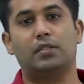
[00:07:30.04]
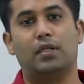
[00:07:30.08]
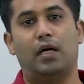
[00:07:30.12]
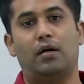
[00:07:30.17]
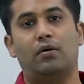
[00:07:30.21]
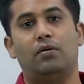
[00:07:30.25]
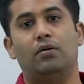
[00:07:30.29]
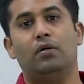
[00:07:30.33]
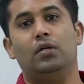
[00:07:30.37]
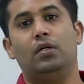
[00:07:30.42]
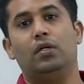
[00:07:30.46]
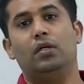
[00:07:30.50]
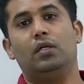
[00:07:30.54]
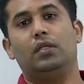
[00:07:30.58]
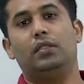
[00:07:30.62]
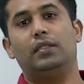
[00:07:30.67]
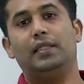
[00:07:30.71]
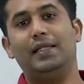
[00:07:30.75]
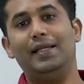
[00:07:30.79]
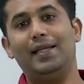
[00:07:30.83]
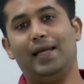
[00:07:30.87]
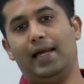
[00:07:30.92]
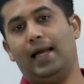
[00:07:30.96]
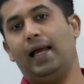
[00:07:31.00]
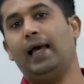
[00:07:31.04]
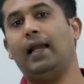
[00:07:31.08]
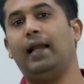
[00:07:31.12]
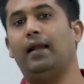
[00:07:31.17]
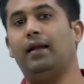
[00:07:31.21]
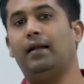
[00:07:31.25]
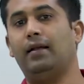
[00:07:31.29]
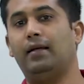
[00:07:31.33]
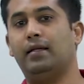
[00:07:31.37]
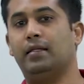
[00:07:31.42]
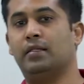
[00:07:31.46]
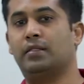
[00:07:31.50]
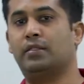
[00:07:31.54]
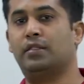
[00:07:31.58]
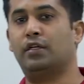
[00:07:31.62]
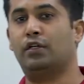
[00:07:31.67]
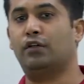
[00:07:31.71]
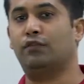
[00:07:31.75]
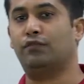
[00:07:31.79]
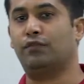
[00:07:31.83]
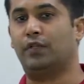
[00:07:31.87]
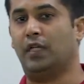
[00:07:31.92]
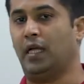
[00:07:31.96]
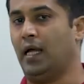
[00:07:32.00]
now TL instead
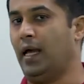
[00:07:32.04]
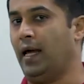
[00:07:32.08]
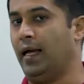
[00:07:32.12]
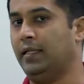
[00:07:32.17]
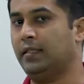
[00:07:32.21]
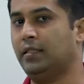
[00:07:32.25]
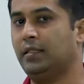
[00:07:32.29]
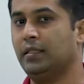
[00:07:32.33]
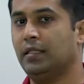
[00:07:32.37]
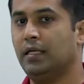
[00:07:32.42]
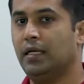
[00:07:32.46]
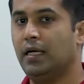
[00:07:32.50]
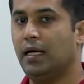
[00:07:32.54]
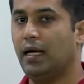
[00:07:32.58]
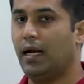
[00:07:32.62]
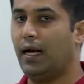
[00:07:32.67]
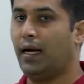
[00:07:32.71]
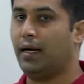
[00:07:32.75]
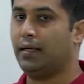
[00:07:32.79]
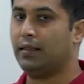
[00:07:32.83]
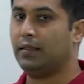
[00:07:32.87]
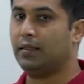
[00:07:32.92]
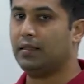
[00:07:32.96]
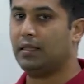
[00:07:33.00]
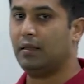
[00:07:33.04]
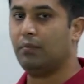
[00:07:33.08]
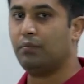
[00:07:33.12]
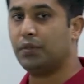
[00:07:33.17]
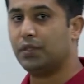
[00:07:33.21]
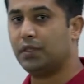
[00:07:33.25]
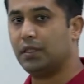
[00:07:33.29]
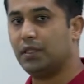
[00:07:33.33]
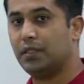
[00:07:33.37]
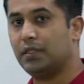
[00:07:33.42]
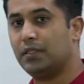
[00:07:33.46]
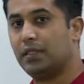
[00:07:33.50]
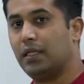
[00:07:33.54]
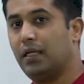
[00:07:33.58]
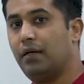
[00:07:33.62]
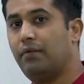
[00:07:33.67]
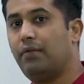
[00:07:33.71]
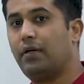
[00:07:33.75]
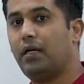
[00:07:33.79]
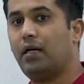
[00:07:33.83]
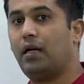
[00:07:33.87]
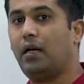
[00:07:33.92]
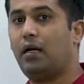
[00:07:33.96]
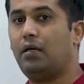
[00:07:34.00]
of TH, and the temperature is
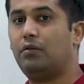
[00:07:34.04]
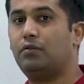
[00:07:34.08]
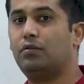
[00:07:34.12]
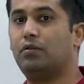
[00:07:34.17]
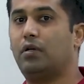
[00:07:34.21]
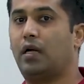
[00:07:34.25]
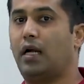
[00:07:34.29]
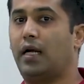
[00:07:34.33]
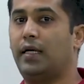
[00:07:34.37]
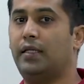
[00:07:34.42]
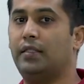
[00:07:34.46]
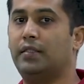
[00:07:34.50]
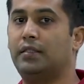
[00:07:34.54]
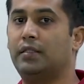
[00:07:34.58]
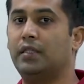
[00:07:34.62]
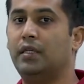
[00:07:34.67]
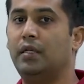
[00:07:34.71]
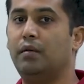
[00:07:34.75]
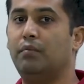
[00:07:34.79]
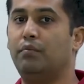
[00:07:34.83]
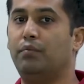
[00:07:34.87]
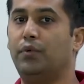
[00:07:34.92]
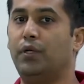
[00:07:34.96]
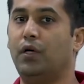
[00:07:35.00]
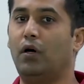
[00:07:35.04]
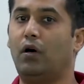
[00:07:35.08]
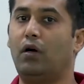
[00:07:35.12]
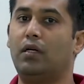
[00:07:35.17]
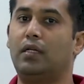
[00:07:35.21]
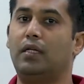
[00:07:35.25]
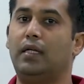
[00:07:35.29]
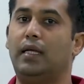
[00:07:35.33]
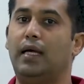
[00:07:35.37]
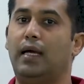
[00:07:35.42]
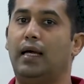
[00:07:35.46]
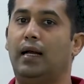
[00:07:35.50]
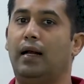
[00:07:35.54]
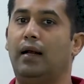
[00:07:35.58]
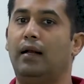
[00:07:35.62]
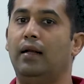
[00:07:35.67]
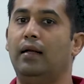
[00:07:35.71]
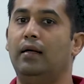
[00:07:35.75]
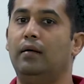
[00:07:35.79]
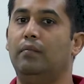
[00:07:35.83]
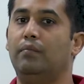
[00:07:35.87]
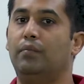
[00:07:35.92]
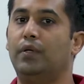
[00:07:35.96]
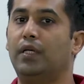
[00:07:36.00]
never allowed to rise beyond TL,
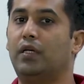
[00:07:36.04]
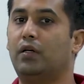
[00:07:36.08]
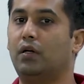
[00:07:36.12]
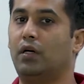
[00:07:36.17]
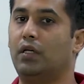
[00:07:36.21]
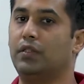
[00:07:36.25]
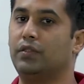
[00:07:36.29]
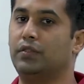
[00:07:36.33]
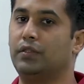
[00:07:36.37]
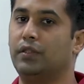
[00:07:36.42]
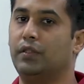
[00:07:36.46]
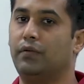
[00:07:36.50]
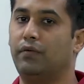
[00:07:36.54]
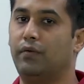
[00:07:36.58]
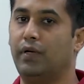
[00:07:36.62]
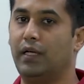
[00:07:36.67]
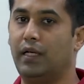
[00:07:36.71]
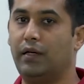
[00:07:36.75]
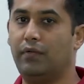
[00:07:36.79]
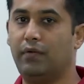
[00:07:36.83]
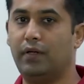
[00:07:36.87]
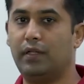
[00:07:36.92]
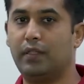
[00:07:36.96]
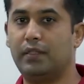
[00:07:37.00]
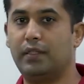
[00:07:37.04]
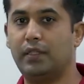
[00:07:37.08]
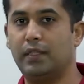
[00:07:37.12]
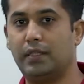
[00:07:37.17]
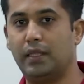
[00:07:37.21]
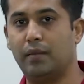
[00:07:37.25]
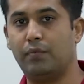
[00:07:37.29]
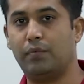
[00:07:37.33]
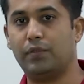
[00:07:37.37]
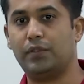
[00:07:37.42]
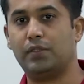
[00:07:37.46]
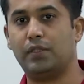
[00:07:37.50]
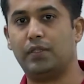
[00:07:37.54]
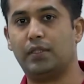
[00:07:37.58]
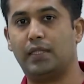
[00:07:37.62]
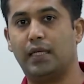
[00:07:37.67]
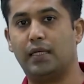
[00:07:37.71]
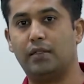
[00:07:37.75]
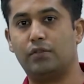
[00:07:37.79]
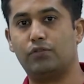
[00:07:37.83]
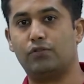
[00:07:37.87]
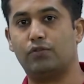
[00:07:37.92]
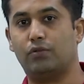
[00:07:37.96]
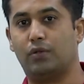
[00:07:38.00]
because whenever the temperature
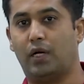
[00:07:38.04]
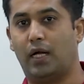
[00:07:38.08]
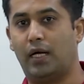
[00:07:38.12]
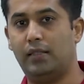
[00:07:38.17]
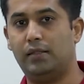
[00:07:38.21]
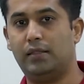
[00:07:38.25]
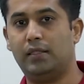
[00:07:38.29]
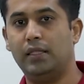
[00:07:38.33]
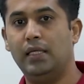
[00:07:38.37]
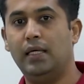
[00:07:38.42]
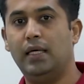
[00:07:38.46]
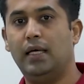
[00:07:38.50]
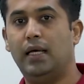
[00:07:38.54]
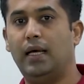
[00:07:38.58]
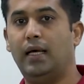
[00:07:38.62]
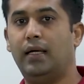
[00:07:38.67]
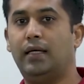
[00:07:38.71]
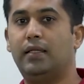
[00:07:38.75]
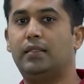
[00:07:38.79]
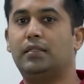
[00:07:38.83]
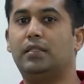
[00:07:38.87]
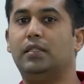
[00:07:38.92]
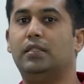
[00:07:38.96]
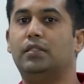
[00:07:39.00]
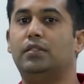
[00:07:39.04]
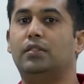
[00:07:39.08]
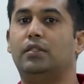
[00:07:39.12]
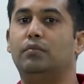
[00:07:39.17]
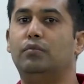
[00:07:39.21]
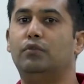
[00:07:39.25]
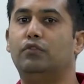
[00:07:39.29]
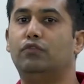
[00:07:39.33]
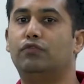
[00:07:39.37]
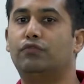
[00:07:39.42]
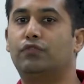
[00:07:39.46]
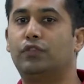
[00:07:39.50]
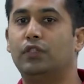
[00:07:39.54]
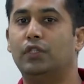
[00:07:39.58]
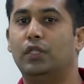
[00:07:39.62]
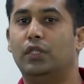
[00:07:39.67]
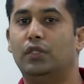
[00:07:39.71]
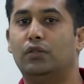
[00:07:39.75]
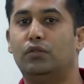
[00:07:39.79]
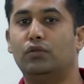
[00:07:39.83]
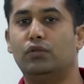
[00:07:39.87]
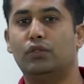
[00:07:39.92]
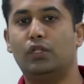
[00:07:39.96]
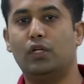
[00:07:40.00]
tends to rise, energy is removed
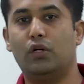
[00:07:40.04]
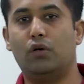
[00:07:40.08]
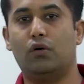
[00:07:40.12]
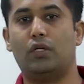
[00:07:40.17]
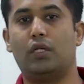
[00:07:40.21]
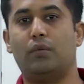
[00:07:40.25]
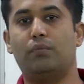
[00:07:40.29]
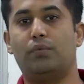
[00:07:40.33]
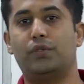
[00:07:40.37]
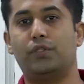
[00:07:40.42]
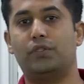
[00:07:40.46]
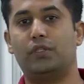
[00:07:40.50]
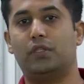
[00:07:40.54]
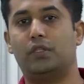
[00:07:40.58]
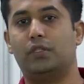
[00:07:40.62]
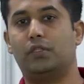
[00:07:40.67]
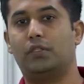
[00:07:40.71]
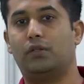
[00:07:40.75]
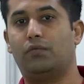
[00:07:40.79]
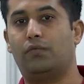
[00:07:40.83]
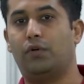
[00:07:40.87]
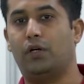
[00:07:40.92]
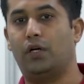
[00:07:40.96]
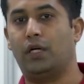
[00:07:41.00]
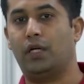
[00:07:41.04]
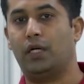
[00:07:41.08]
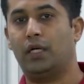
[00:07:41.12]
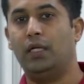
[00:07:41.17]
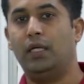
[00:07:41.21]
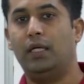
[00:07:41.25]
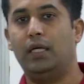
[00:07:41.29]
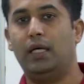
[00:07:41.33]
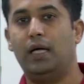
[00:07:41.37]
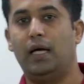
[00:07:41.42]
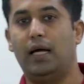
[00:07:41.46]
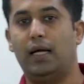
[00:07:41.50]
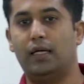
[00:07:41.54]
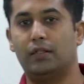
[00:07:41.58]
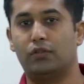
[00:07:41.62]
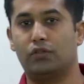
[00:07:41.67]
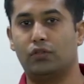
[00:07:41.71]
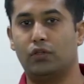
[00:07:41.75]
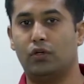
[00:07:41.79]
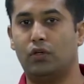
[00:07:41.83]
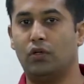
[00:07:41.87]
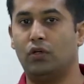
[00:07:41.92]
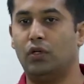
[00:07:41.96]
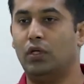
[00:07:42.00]
to the low temperature reservoir, and
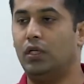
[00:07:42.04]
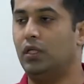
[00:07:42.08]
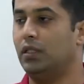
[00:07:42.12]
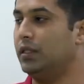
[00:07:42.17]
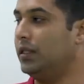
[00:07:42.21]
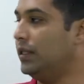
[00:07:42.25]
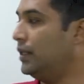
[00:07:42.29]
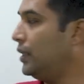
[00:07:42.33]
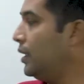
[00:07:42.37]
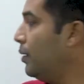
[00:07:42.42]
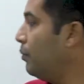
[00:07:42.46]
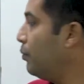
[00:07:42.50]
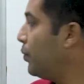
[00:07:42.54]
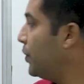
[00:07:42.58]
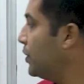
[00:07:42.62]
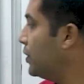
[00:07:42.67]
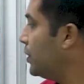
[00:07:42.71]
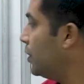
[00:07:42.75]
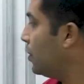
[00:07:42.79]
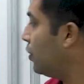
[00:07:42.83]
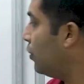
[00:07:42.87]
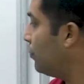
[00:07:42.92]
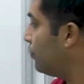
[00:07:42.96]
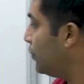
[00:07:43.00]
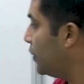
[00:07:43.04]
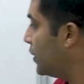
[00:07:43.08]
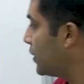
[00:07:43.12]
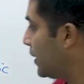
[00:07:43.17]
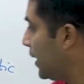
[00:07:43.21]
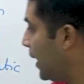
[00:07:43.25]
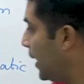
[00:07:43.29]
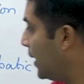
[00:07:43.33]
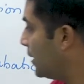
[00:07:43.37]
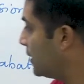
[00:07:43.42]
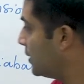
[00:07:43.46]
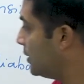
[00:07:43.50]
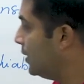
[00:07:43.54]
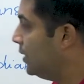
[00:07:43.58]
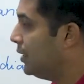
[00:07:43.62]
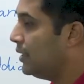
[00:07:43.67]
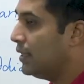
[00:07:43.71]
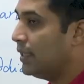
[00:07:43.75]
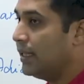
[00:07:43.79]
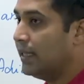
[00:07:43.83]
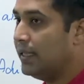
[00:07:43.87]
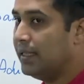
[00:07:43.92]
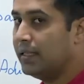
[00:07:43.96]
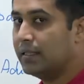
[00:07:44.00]
so the temperature of this gas
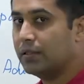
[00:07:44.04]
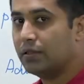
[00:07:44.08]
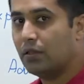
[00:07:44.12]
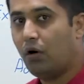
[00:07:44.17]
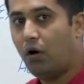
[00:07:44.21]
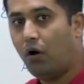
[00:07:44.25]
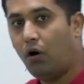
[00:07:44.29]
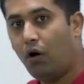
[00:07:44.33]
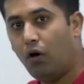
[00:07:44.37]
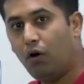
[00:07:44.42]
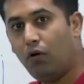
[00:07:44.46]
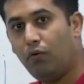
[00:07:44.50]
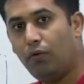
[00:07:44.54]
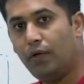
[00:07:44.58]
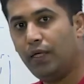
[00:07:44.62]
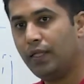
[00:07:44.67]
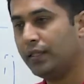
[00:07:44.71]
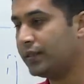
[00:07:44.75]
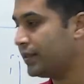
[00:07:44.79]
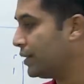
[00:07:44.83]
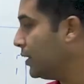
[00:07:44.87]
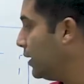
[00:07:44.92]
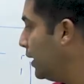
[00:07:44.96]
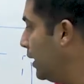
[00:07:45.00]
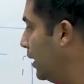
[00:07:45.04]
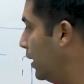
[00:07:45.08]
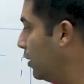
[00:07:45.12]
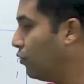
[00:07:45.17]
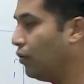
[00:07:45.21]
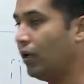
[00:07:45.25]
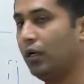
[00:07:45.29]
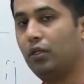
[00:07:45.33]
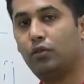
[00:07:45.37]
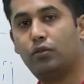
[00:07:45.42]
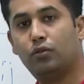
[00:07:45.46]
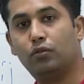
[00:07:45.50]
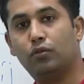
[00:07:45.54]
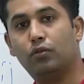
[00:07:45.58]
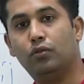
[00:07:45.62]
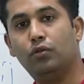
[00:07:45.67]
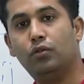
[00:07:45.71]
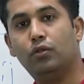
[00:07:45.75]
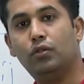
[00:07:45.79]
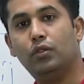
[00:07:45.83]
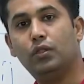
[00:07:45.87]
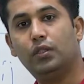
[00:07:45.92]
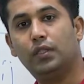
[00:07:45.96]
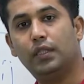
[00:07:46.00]
is always equal to
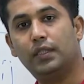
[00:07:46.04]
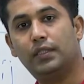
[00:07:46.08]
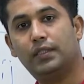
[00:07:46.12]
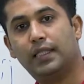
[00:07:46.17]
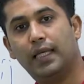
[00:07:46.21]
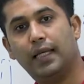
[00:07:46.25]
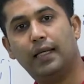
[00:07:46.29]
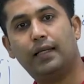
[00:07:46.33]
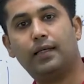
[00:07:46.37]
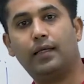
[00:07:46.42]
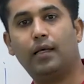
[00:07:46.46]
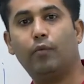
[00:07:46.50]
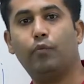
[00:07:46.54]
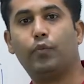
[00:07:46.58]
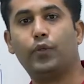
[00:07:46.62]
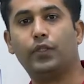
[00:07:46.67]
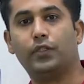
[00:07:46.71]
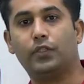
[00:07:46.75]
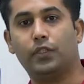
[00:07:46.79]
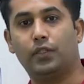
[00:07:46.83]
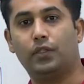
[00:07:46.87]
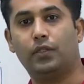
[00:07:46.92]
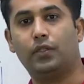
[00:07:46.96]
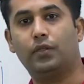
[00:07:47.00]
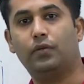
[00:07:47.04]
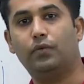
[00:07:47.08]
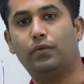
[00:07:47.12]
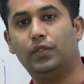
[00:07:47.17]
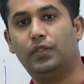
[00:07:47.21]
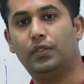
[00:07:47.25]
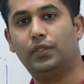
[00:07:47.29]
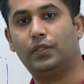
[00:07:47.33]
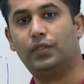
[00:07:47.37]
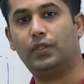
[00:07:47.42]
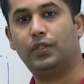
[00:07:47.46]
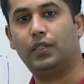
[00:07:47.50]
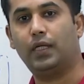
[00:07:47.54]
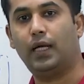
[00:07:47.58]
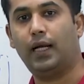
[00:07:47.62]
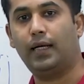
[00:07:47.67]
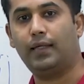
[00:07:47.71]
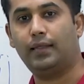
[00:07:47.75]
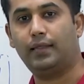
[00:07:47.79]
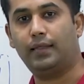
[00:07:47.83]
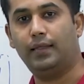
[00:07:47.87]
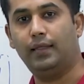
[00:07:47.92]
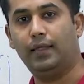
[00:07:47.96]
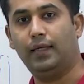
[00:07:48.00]
the sink temperature, which is
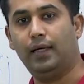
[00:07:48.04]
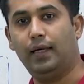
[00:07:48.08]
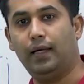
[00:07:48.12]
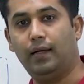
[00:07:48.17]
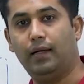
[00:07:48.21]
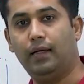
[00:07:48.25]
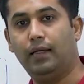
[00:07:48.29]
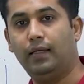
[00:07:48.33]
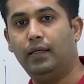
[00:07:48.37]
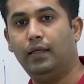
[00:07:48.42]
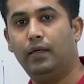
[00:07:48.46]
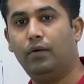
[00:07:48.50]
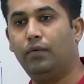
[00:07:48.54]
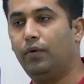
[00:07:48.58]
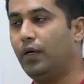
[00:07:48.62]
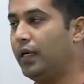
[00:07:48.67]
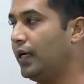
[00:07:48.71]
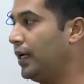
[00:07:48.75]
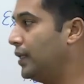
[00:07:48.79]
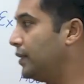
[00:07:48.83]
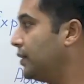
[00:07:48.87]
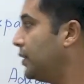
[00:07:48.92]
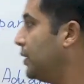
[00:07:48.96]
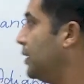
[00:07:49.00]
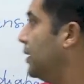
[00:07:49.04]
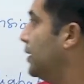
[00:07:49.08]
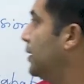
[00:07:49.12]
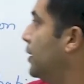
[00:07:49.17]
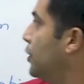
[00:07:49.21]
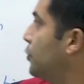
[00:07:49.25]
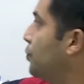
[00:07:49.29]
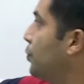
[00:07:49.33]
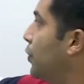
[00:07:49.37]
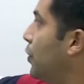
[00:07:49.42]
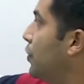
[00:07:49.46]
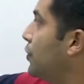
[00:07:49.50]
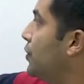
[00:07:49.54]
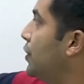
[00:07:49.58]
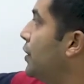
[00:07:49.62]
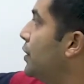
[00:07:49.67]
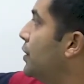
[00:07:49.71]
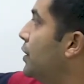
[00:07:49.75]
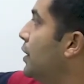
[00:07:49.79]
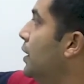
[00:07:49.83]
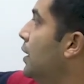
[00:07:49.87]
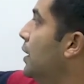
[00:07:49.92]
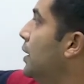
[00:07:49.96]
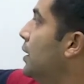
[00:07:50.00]
at TL. Whereas in this
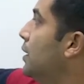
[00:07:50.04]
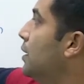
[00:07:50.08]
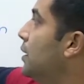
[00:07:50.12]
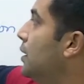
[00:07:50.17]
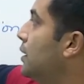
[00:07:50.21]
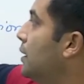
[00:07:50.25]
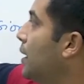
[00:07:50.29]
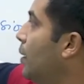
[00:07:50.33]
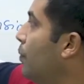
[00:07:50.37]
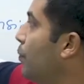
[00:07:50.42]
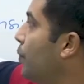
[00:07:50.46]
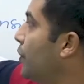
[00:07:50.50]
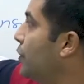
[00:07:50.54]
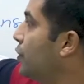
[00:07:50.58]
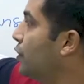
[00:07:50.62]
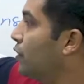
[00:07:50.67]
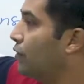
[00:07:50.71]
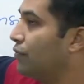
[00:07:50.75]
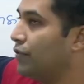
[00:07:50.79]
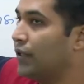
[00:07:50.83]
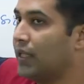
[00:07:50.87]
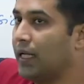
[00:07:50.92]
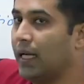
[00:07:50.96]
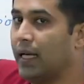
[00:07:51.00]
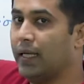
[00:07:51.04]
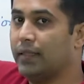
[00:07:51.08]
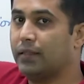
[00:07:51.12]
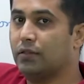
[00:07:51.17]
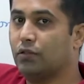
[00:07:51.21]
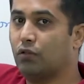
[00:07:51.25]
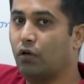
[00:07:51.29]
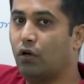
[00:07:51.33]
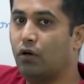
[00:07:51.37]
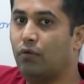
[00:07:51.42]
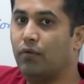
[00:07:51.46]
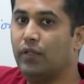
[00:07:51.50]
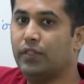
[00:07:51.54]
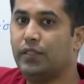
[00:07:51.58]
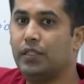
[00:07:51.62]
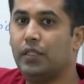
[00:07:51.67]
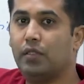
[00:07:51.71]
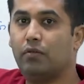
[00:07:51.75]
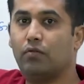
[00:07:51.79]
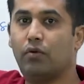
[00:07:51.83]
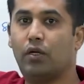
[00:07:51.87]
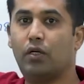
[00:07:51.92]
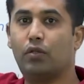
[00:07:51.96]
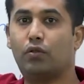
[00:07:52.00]
process, the temperature of the gas is always
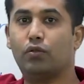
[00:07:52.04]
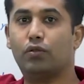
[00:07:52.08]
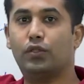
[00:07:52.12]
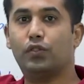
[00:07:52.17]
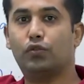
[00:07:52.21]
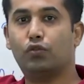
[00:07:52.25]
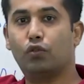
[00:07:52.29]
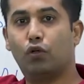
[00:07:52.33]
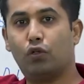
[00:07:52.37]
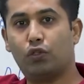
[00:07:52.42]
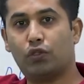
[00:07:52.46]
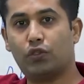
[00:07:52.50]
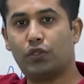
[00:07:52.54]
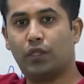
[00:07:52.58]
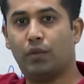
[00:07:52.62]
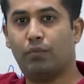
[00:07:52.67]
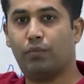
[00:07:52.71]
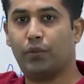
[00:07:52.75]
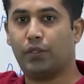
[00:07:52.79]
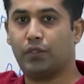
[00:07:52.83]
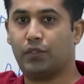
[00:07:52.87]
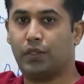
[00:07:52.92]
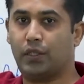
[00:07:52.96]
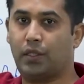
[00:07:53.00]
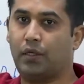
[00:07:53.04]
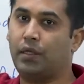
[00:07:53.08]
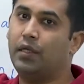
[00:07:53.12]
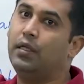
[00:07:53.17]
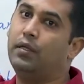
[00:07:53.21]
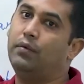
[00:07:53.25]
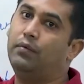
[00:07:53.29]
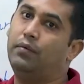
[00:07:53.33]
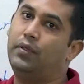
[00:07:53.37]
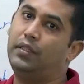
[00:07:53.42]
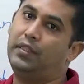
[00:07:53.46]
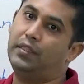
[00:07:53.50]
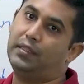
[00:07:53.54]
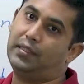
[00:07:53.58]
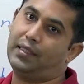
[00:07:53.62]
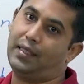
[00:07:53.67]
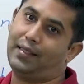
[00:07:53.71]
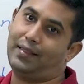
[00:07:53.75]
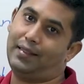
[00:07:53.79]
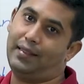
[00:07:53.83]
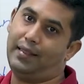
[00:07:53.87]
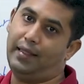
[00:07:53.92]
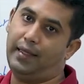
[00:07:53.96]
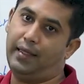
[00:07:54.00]
equal to the source temperature, which is
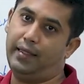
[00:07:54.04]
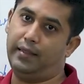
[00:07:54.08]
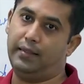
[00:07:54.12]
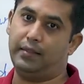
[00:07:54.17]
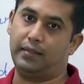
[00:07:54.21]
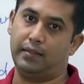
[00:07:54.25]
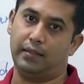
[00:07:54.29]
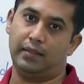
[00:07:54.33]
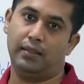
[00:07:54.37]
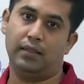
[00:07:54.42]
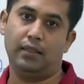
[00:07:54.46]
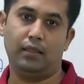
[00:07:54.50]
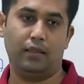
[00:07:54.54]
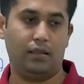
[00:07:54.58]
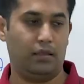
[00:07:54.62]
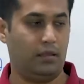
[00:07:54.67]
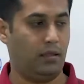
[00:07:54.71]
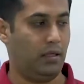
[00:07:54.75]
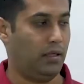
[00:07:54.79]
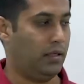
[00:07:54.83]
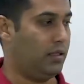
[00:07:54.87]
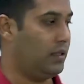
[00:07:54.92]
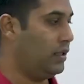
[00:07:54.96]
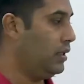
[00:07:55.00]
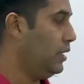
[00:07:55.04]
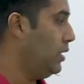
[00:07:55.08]
at TH, right?